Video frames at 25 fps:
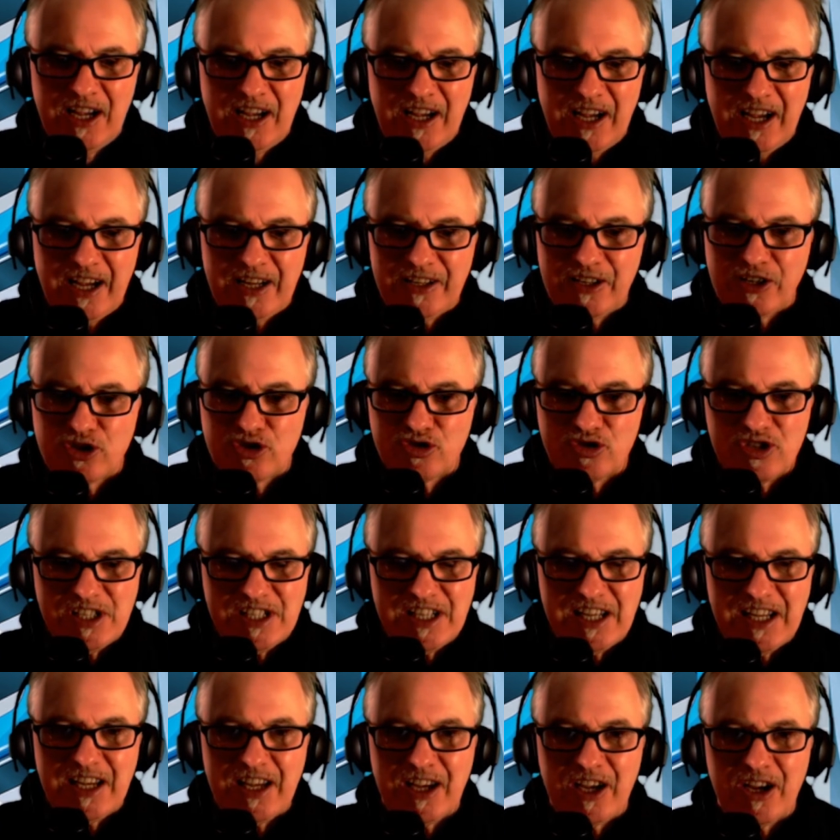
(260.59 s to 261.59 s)
And the
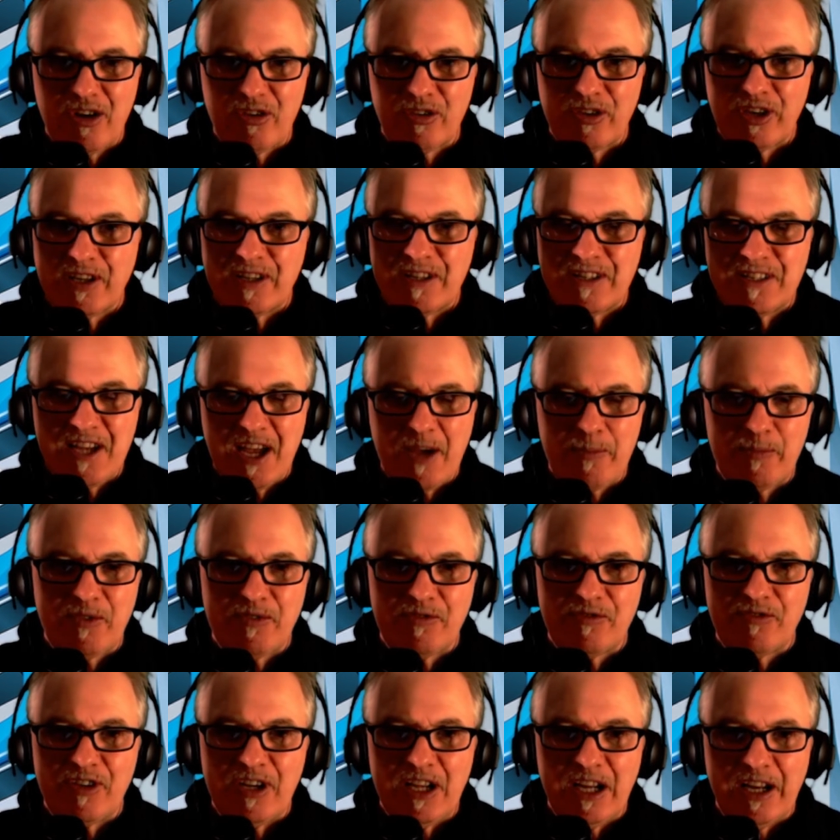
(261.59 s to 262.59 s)
3D here, the depth of
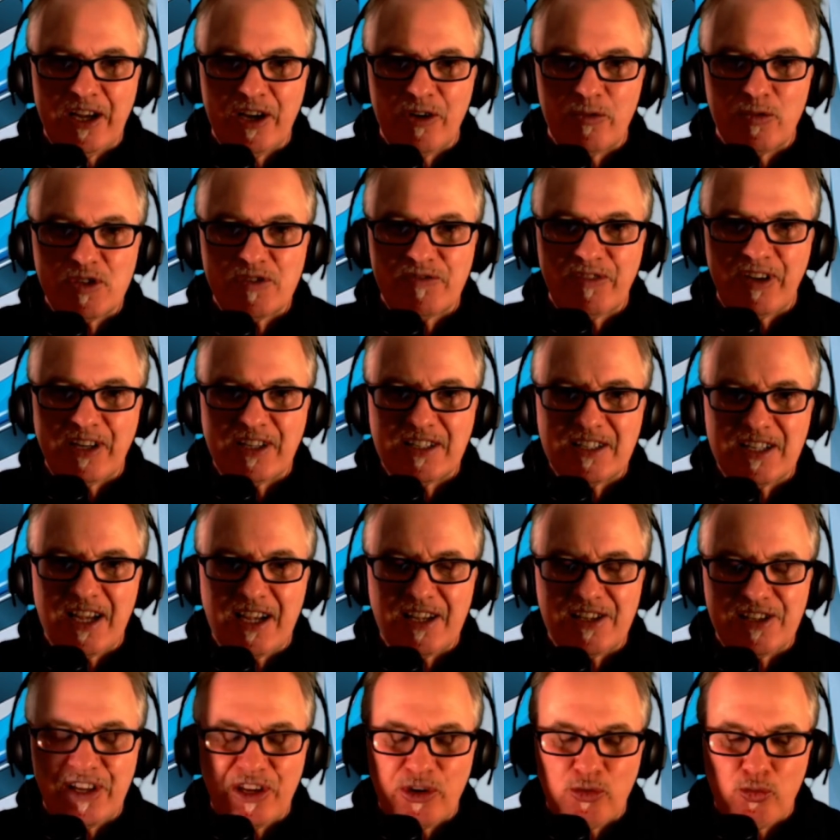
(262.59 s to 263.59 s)
field here was
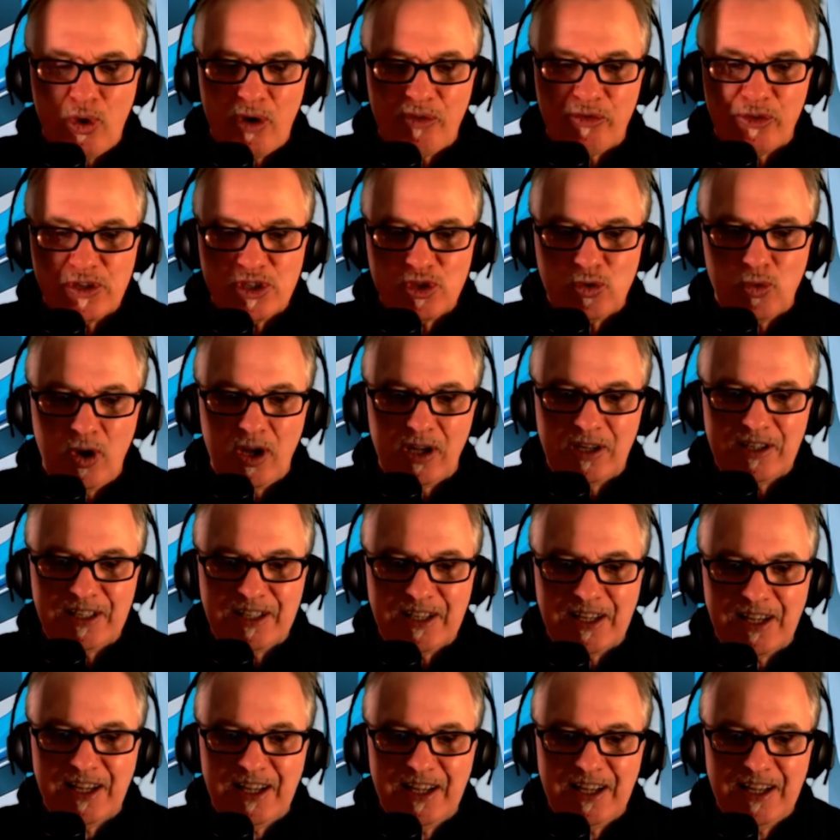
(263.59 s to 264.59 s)
fantastic. Reference
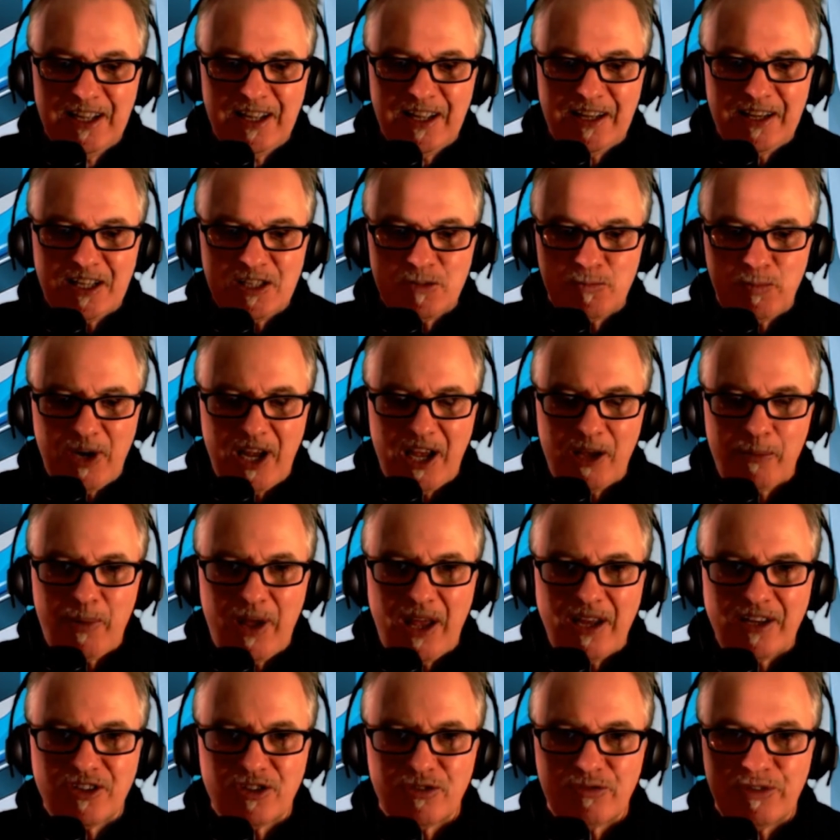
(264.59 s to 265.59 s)
quality. That's Black
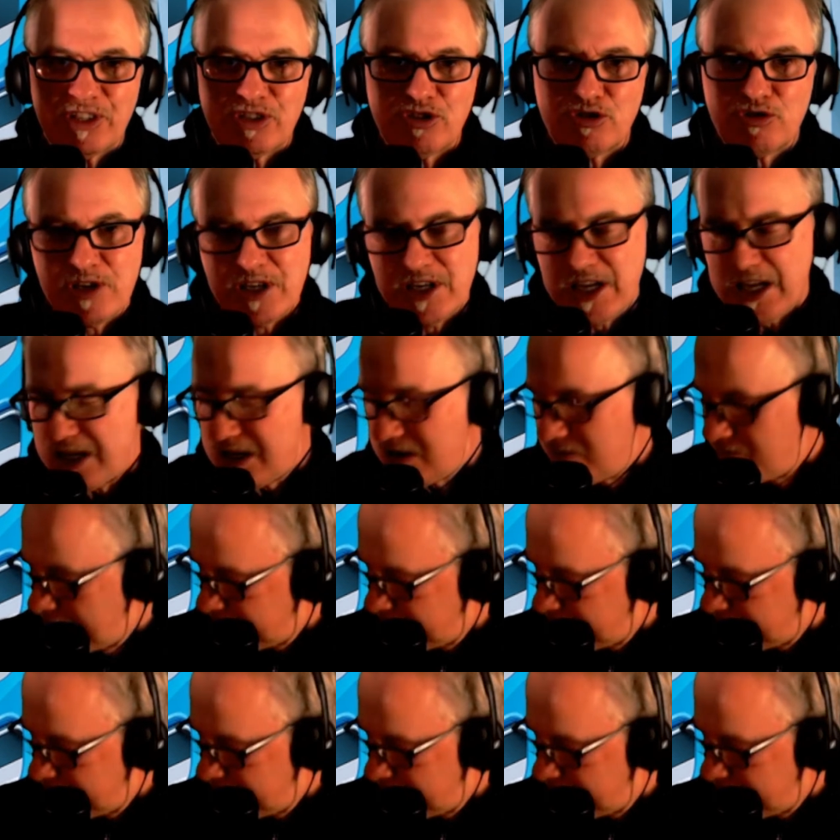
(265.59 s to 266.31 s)
Panther in 3D.